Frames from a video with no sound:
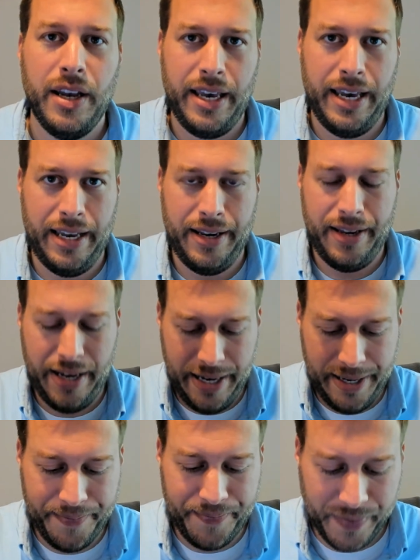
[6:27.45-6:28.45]

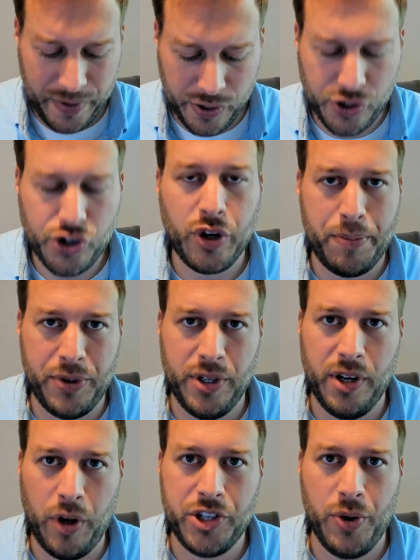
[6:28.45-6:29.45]
and description
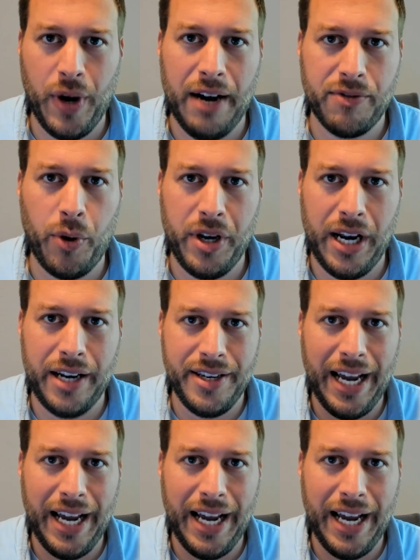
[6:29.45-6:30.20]
of what you have going on,